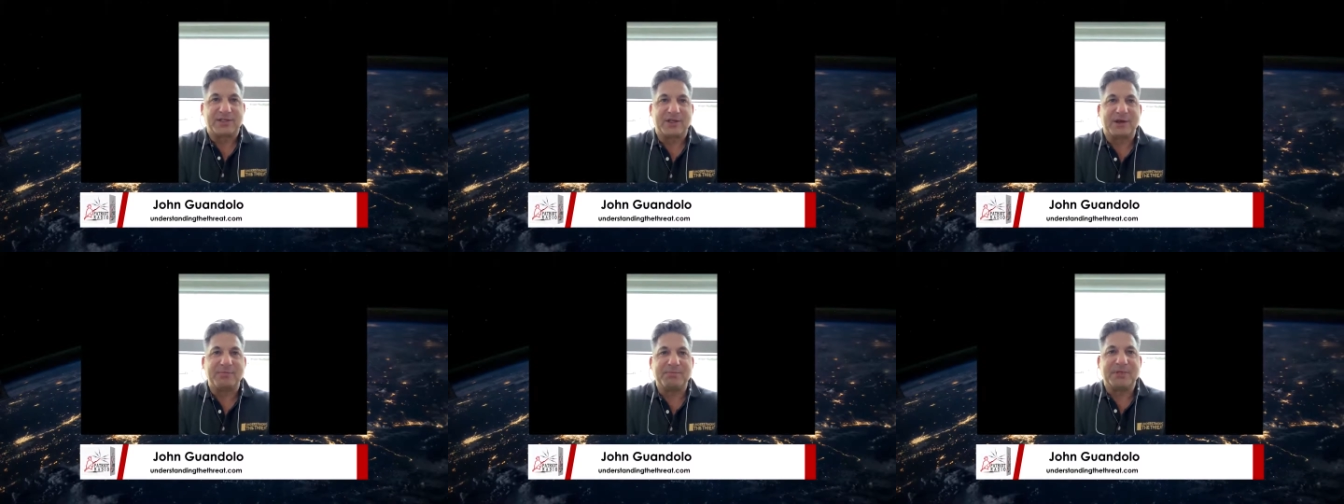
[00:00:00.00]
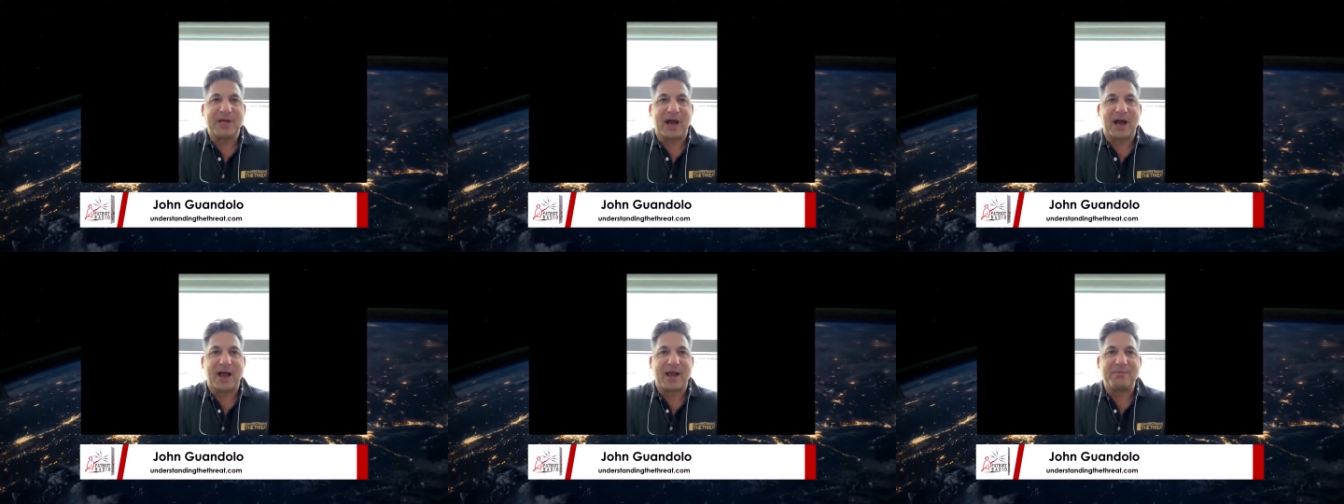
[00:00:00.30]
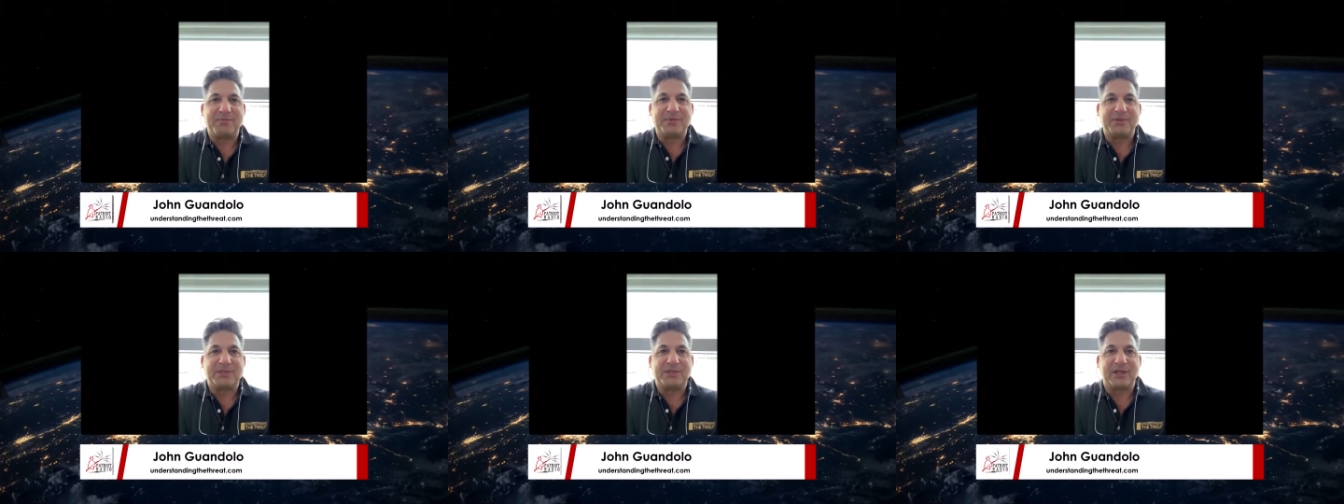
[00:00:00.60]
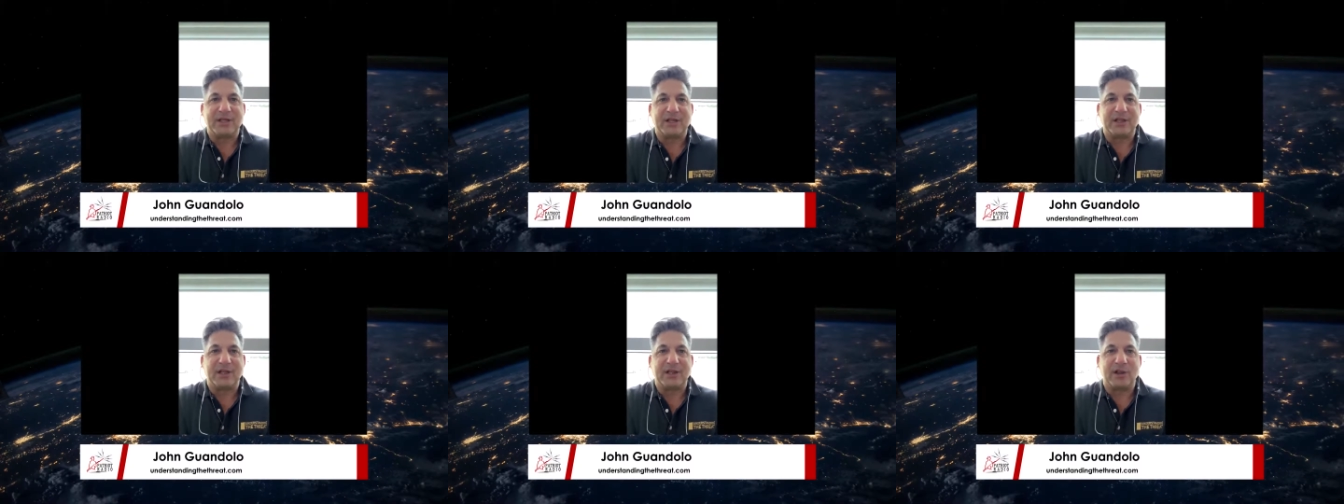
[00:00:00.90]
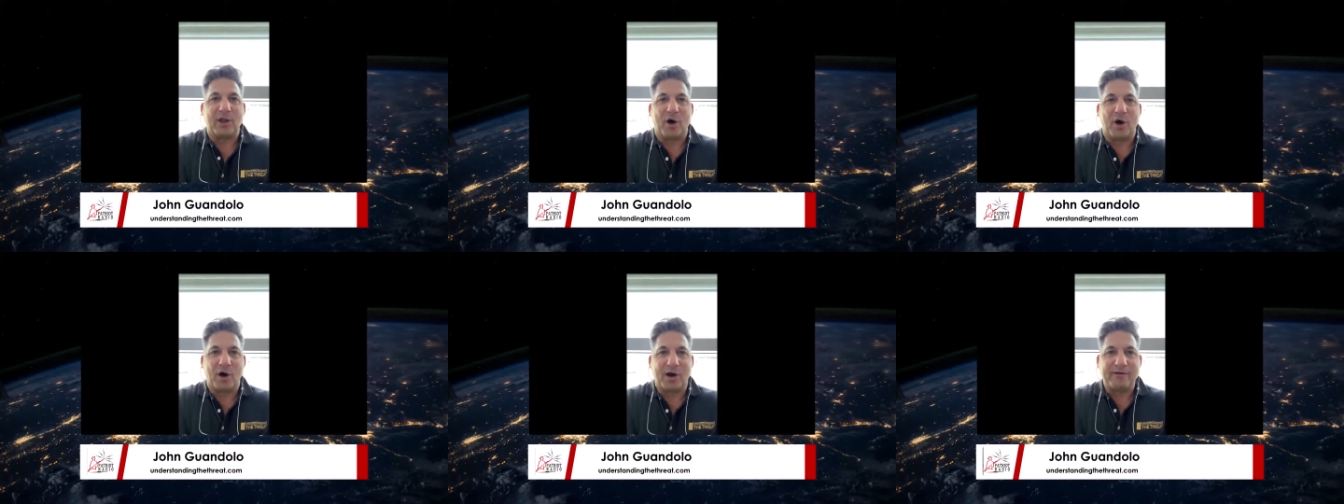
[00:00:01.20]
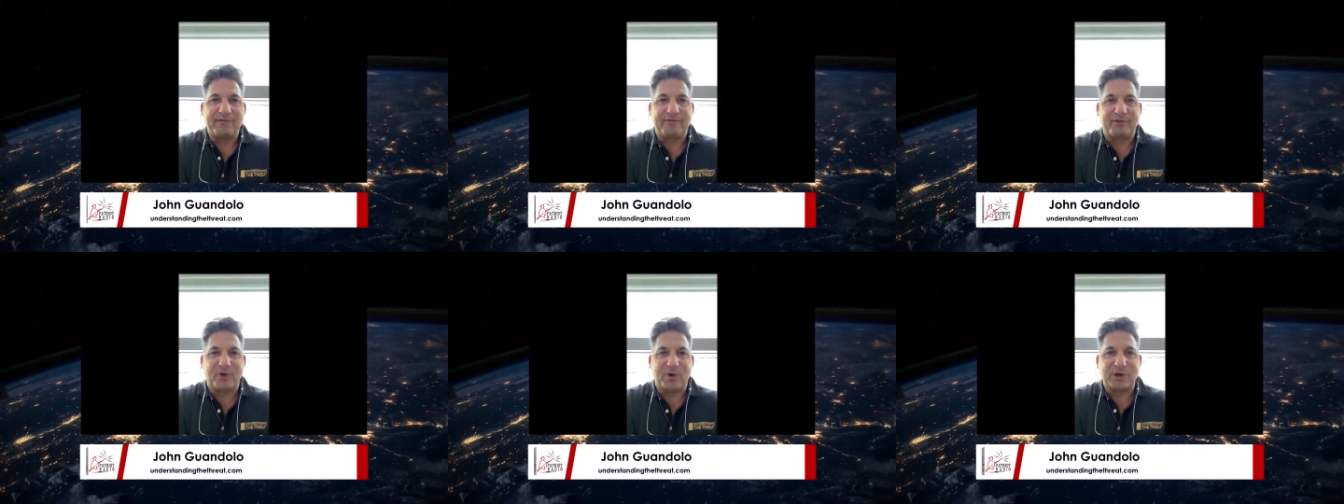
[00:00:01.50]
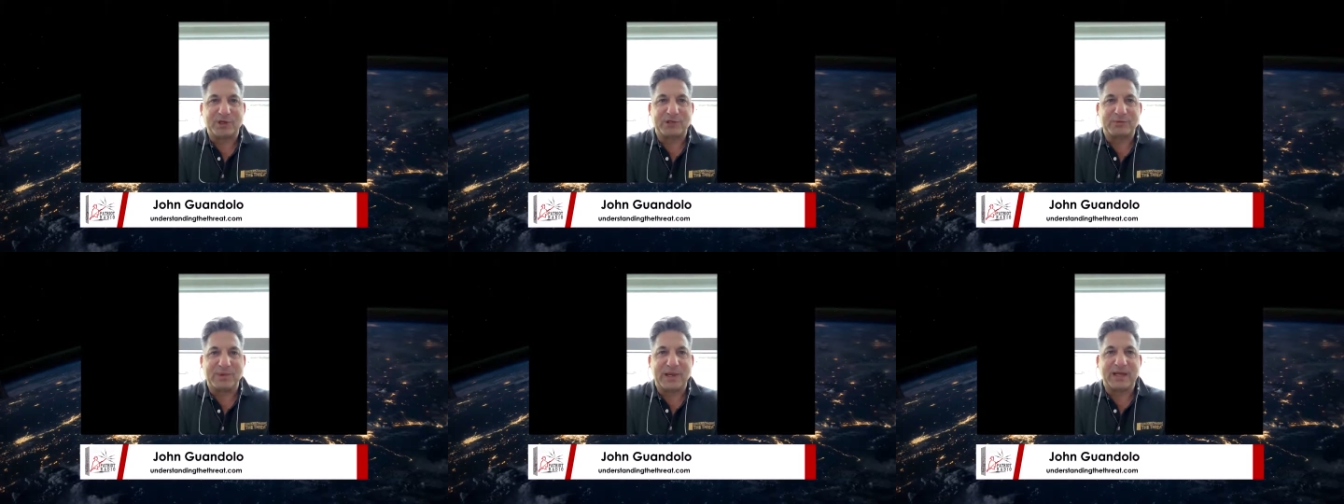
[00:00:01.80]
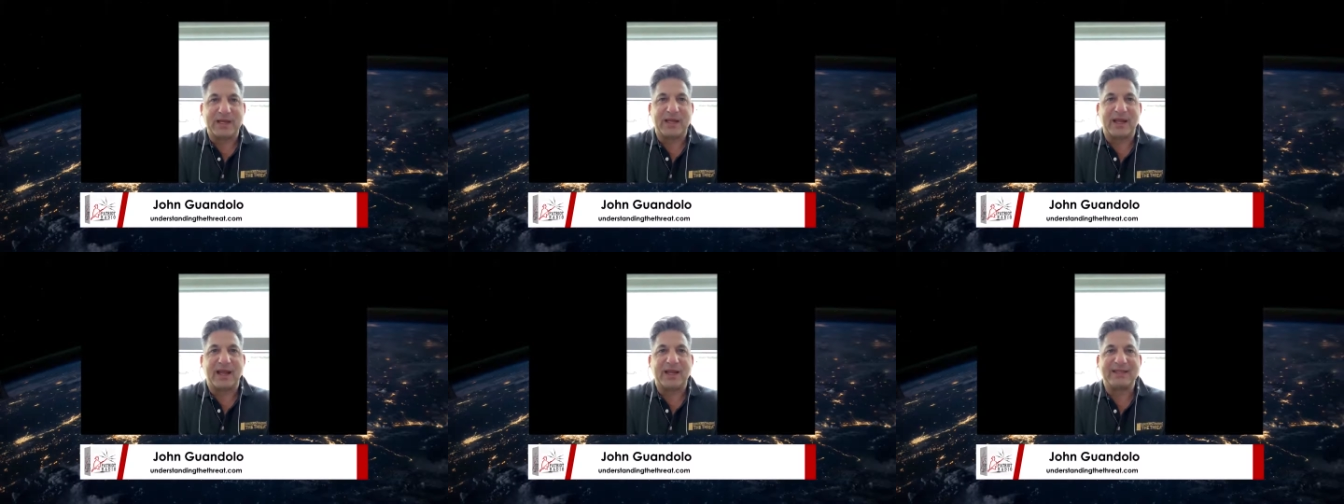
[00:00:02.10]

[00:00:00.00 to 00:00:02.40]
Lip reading: sometimes law enforcement